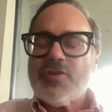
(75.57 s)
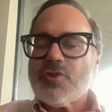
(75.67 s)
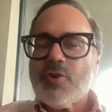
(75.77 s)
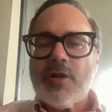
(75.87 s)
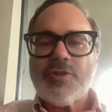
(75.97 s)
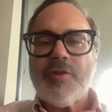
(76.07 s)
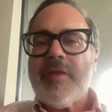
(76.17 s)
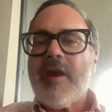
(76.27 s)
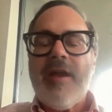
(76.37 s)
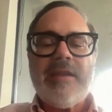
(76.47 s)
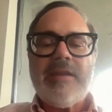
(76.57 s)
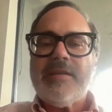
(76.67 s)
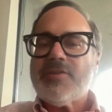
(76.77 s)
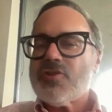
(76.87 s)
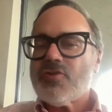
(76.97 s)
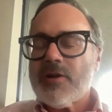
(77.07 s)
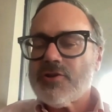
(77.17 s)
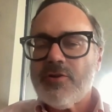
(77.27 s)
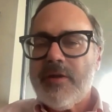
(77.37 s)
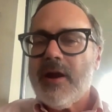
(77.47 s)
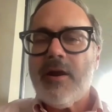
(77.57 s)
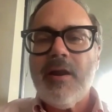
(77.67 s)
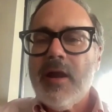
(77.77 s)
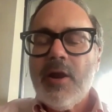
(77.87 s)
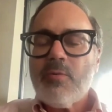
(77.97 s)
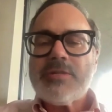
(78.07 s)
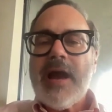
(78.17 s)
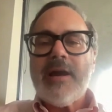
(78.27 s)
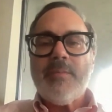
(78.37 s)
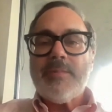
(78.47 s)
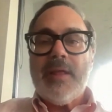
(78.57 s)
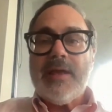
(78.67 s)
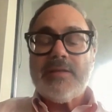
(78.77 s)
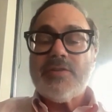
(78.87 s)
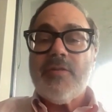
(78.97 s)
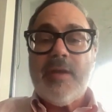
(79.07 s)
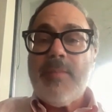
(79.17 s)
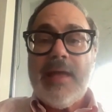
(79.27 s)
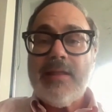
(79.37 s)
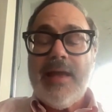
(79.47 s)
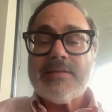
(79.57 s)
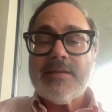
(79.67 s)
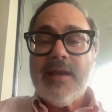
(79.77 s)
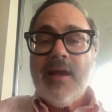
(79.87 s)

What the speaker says: structure their entities, structure their retirement plan so they pay less.